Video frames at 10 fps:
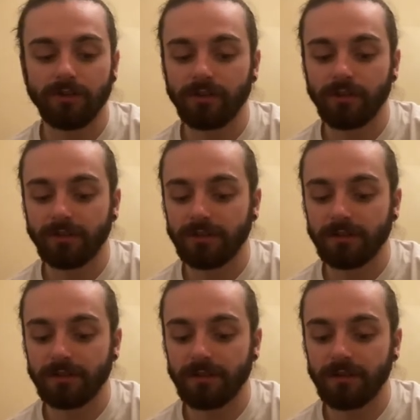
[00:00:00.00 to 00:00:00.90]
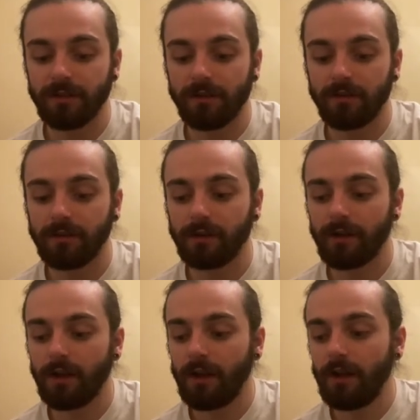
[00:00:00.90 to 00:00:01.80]
I should say, or
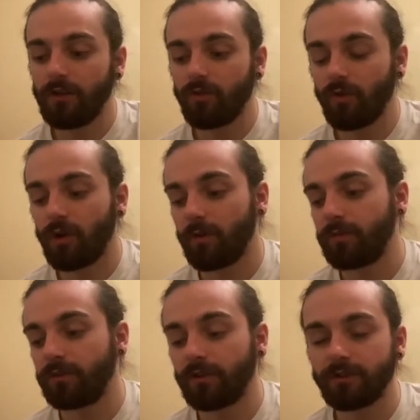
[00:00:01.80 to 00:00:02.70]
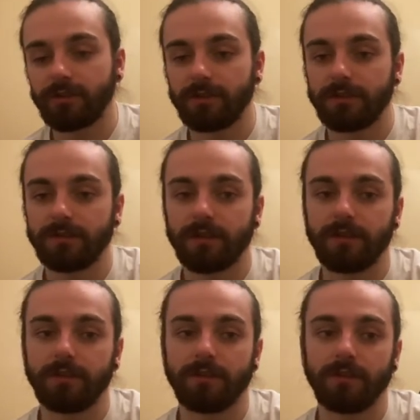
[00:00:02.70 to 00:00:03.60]
your production
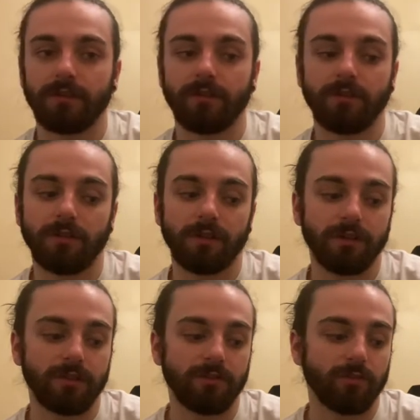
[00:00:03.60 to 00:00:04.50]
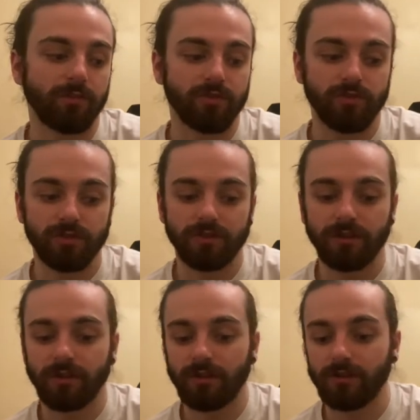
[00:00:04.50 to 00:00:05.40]
designer or your producer
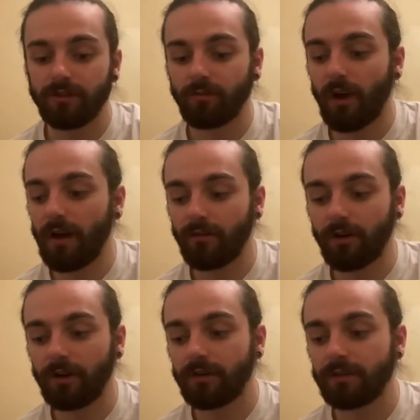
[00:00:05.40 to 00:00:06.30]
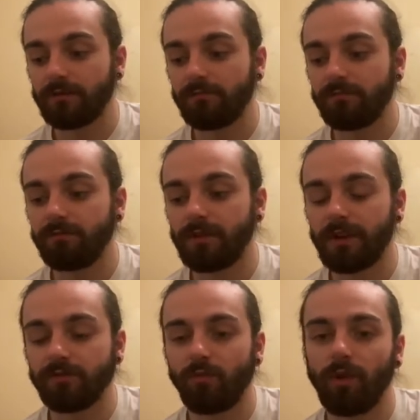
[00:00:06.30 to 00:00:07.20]
or whatever
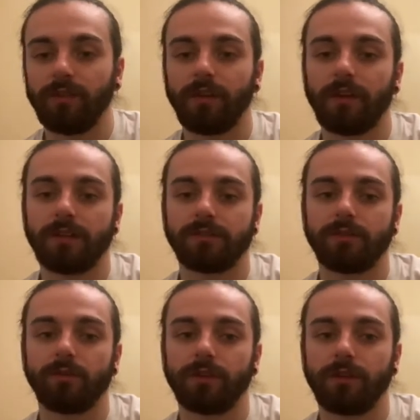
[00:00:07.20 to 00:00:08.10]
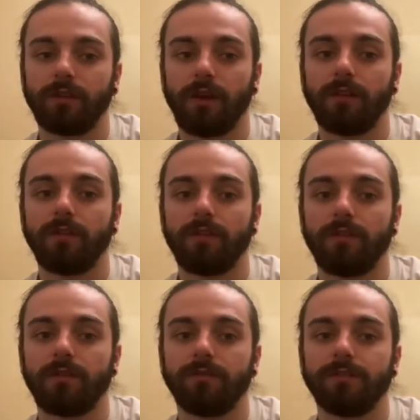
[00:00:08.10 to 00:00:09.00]
gets wind of that story and
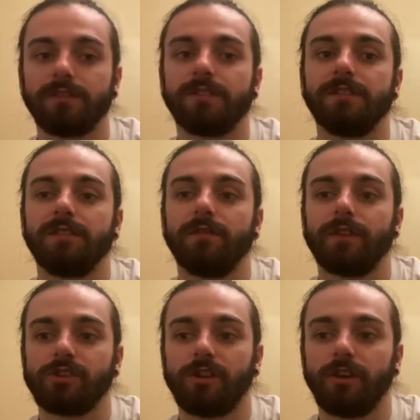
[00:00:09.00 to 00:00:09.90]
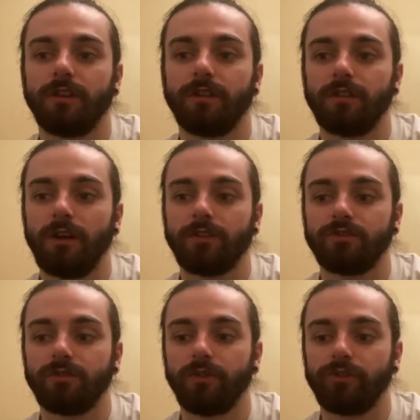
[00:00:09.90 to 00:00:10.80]
sees the vision in it, then that's
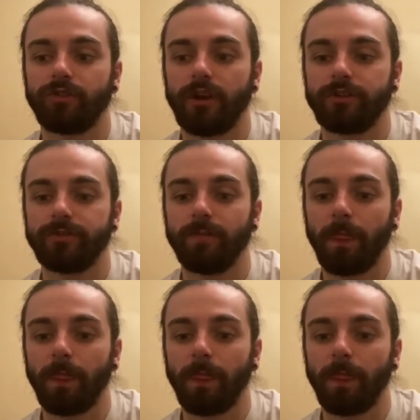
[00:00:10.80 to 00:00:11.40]
you got traction.